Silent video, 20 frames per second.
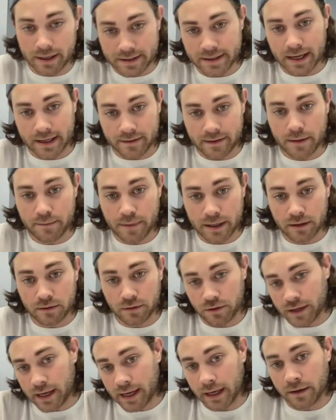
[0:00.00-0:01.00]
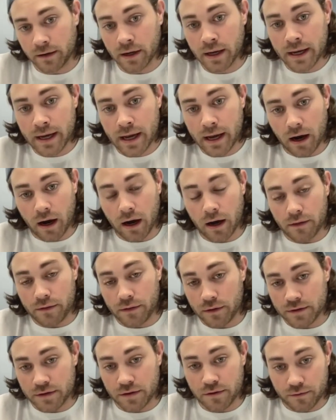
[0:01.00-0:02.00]
It's taking that beta glucan,
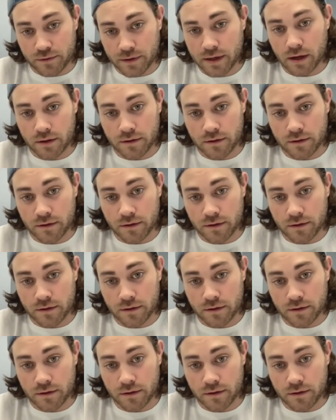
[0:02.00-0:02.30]
those 3